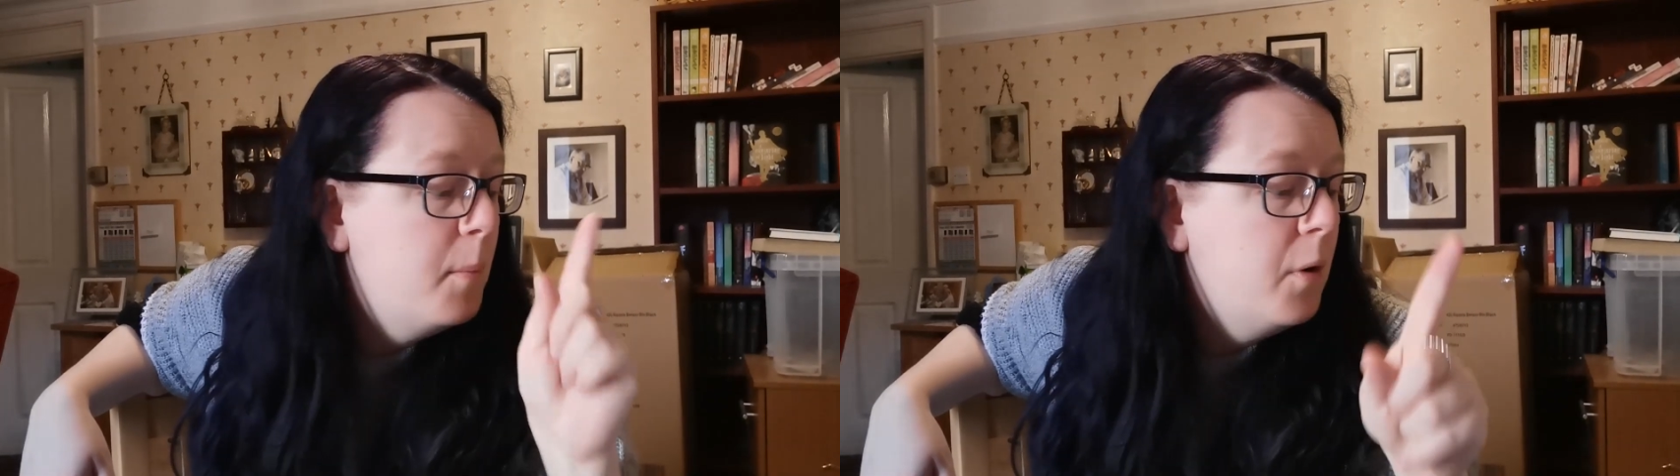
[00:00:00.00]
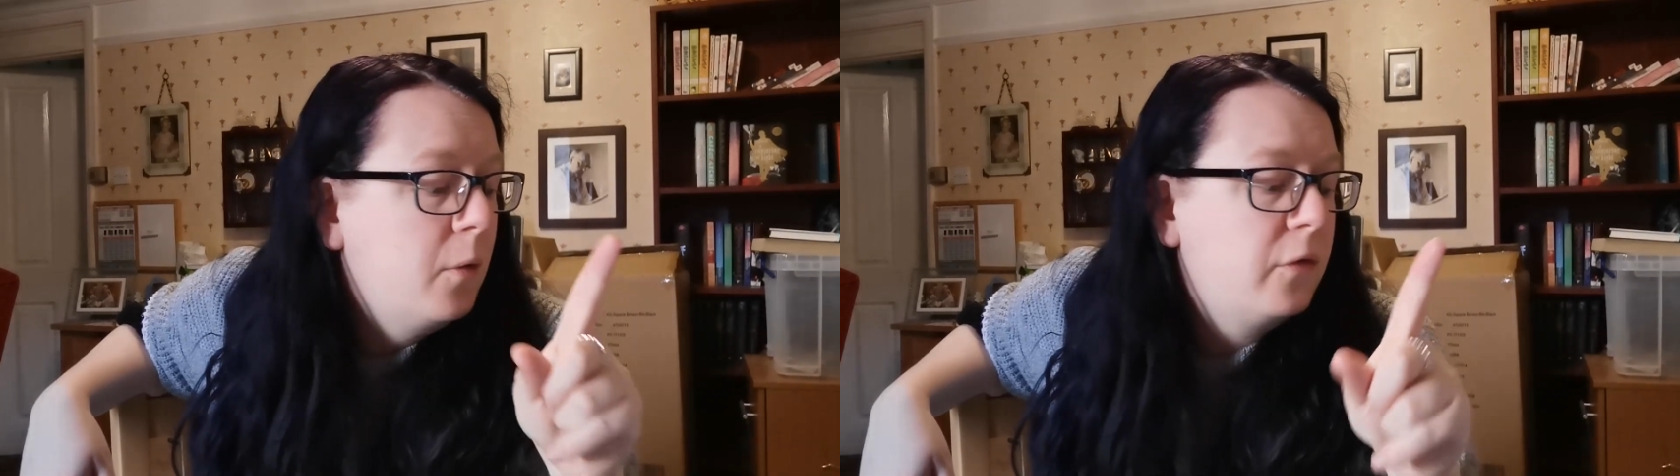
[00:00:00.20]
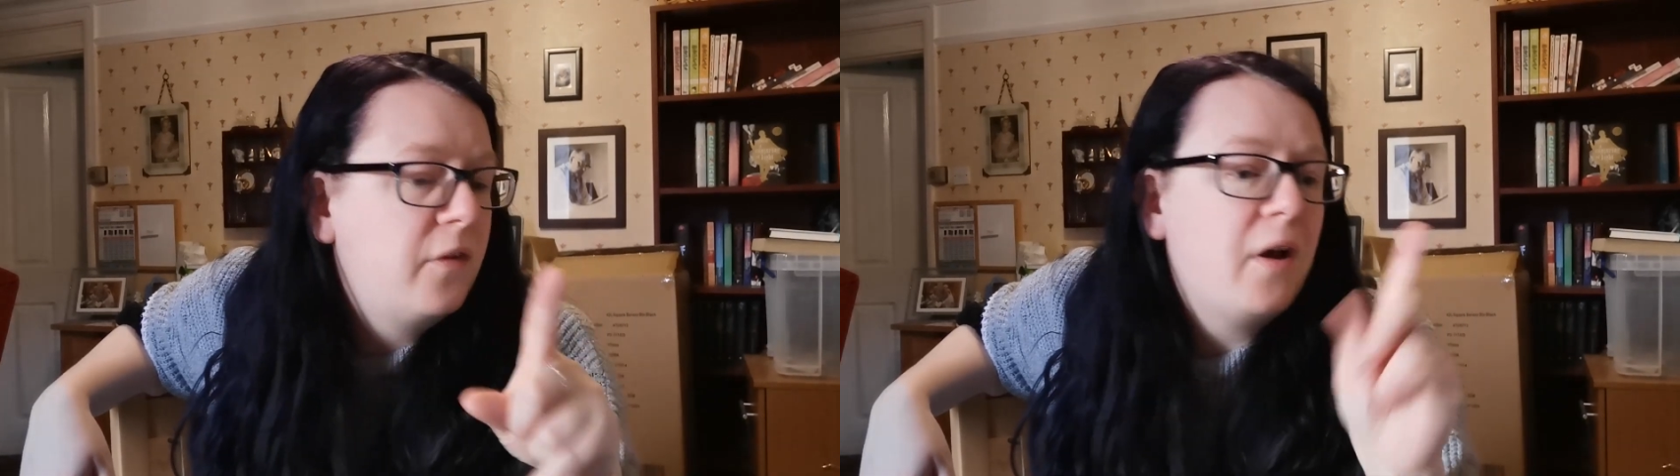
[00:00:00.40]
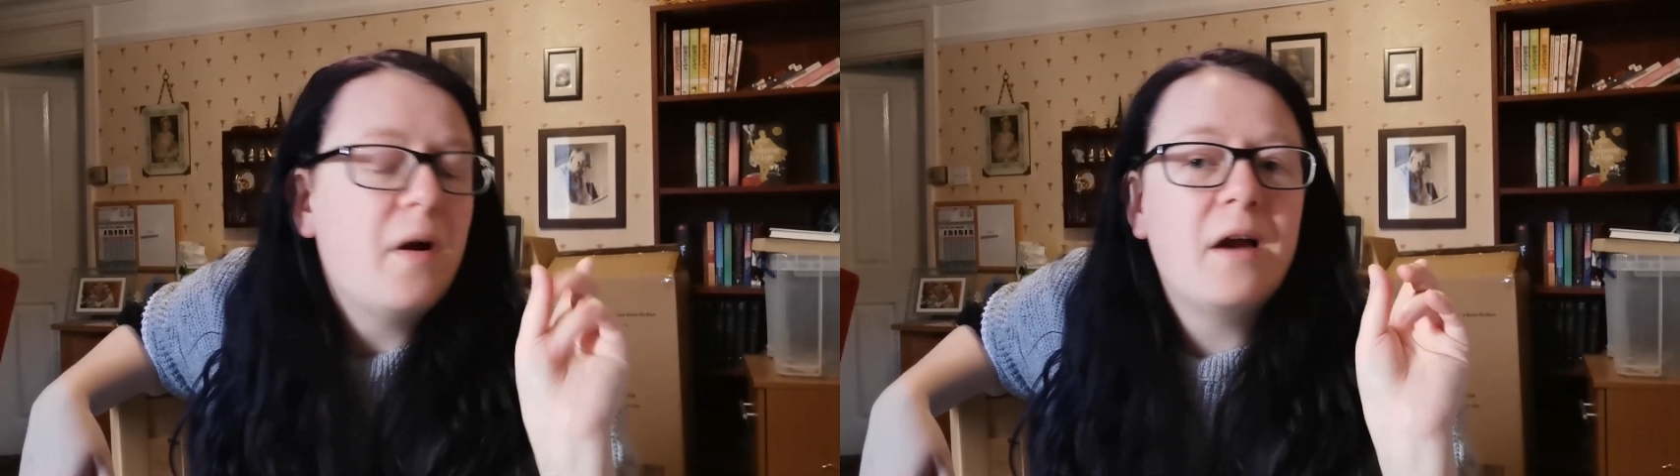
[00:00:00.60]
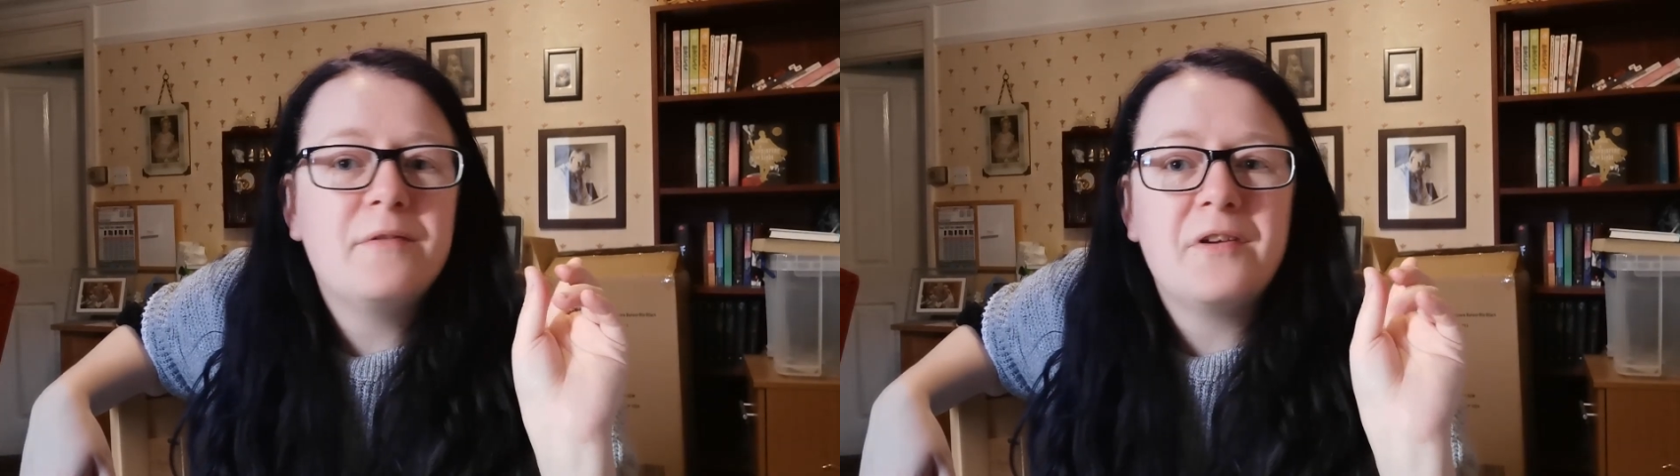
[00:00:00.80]
But
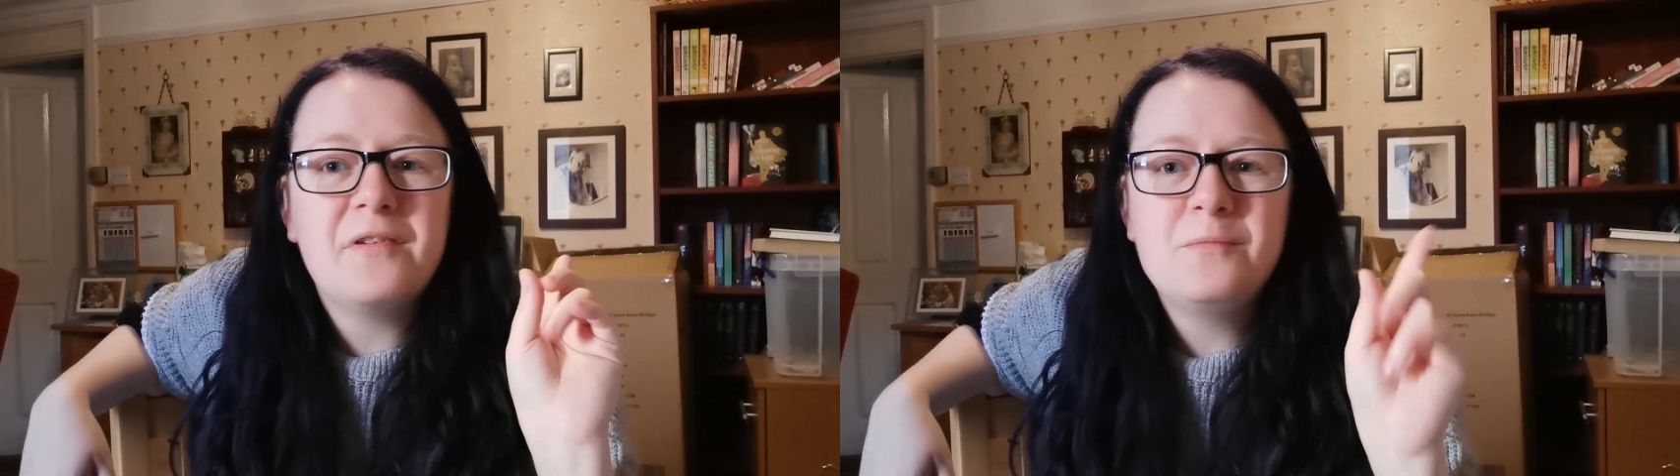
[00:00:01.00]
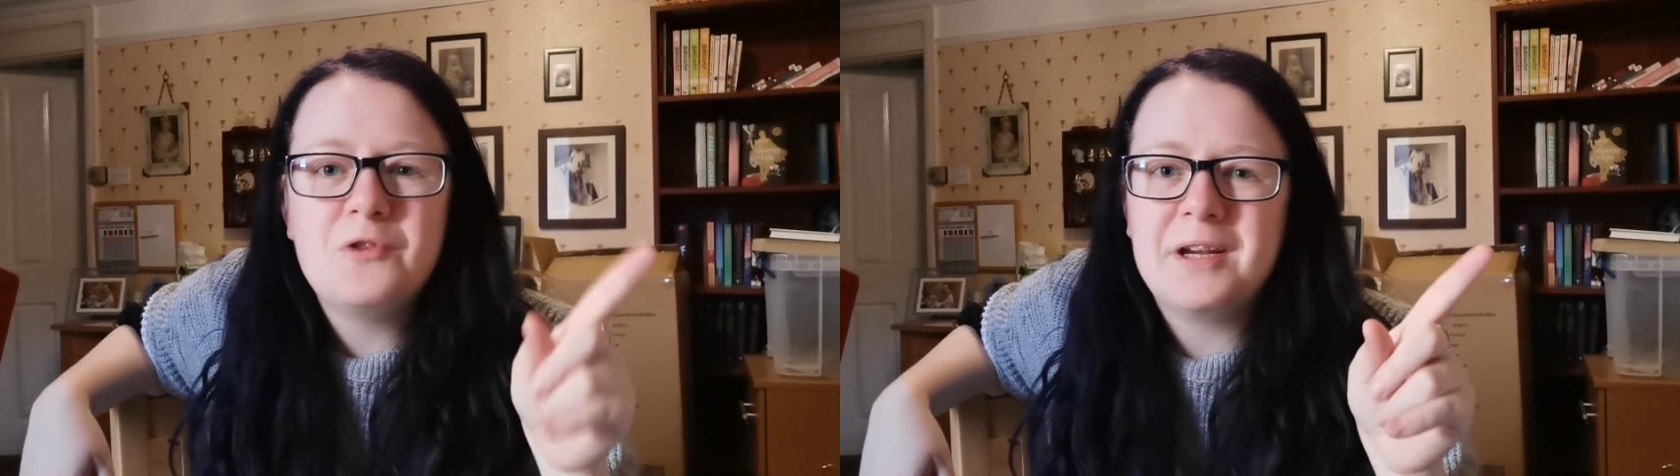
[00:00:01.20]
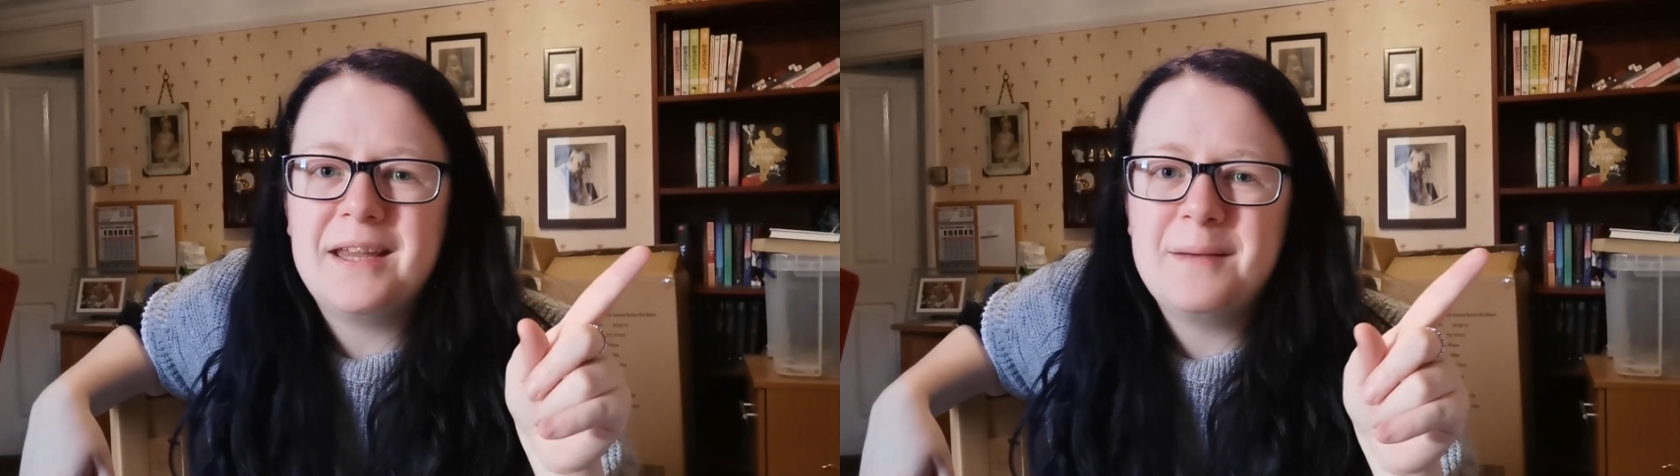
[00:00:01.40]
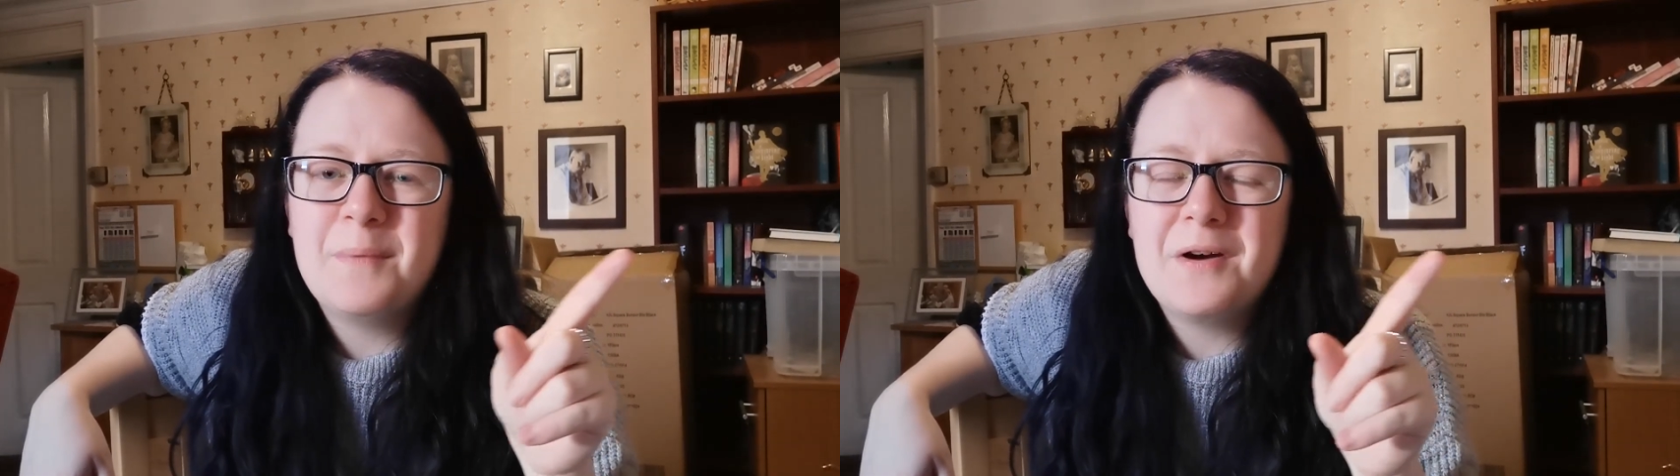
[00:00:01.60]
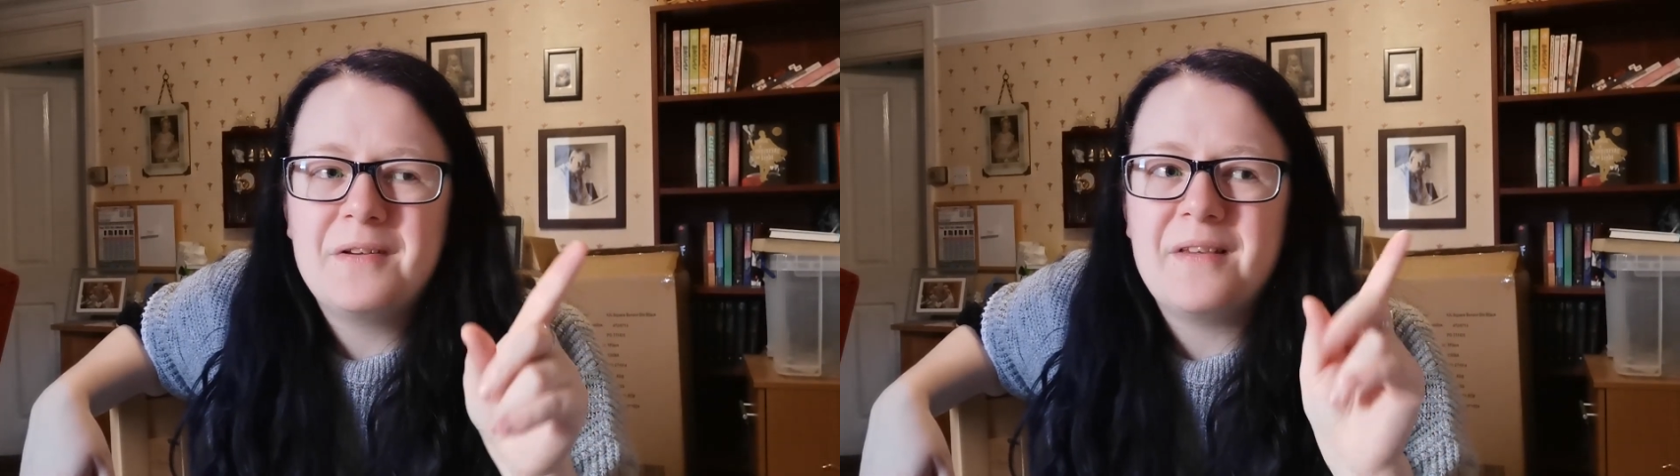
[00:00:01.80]
also I've got some
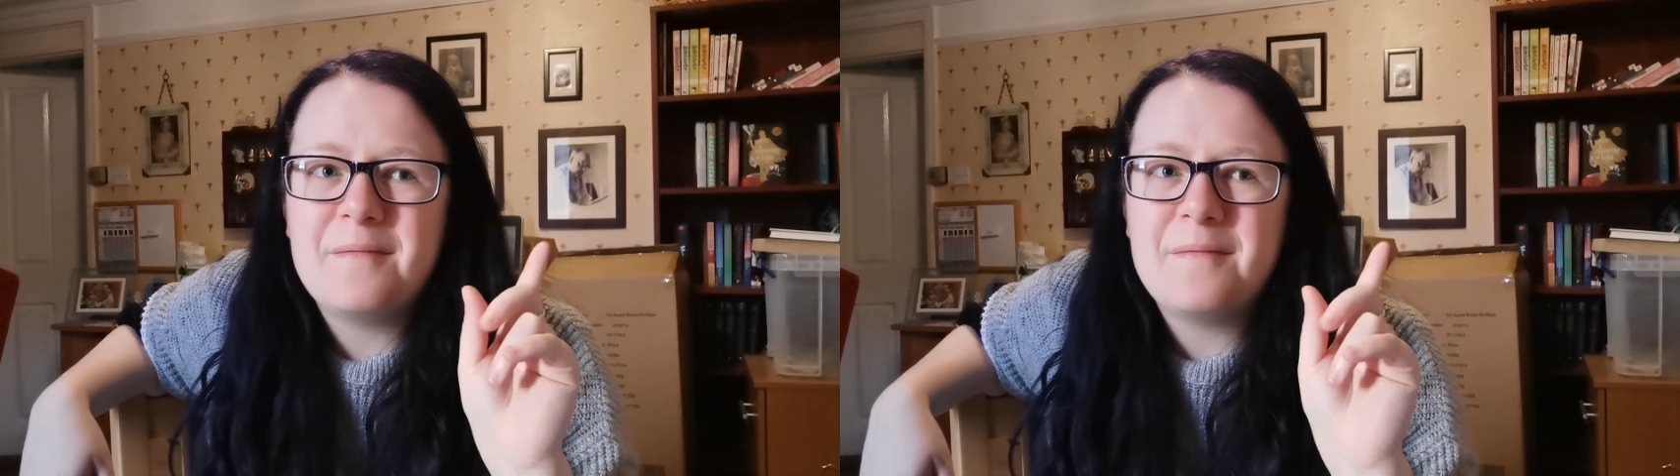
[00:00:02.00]
drinking mugs